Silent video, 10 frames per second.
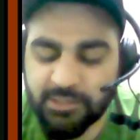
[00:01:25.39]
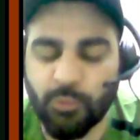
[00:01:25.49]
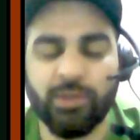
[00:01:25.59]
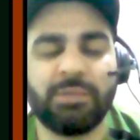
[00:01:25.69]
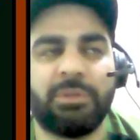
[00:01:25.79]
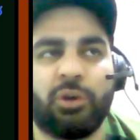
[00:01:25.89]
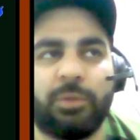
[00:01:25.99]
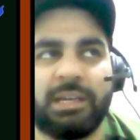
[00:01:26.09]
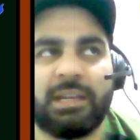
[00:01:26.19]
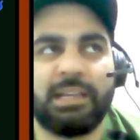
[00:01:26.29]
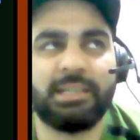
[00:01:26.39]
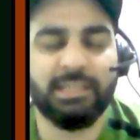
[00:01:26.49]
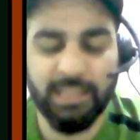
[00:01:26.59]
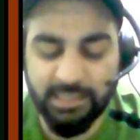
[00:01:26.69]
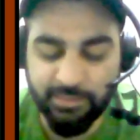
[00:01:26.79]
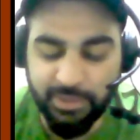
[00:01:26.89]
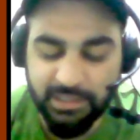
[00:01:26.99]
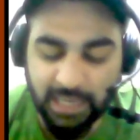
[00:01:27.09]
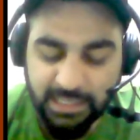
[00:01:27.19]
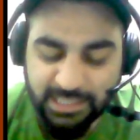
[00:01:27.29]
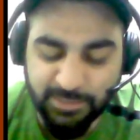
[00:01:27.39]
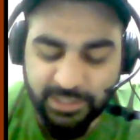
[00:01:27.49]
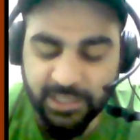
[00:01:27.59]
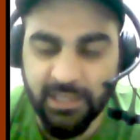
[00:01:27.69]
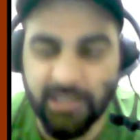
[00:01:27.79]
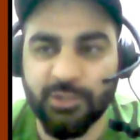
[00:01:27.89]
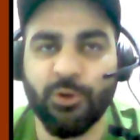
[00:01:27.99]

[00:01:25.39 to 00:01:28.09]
So what is the meaning of generalization? That's a big task in machine learning.